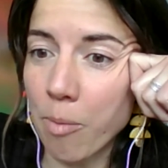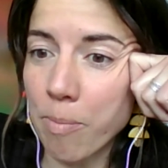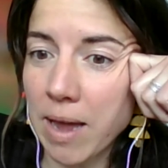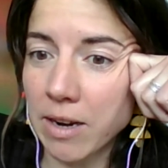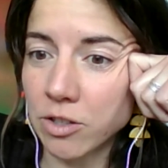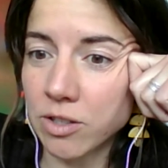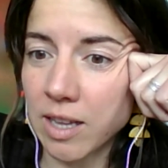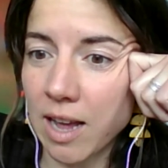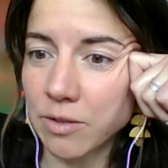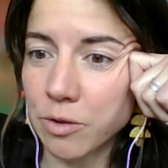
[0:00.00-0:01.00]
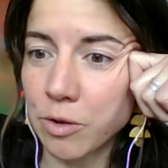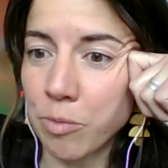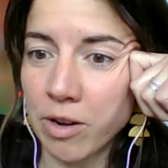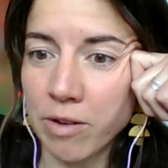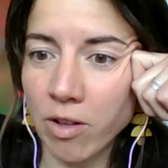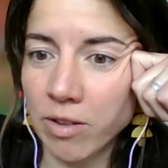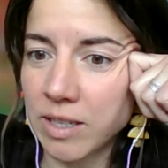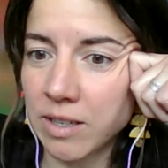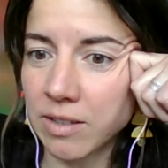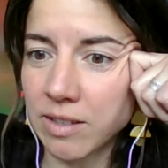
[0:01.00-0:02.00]
help manage the class through community
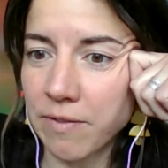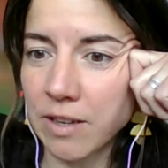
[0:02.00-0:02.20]
volunteers.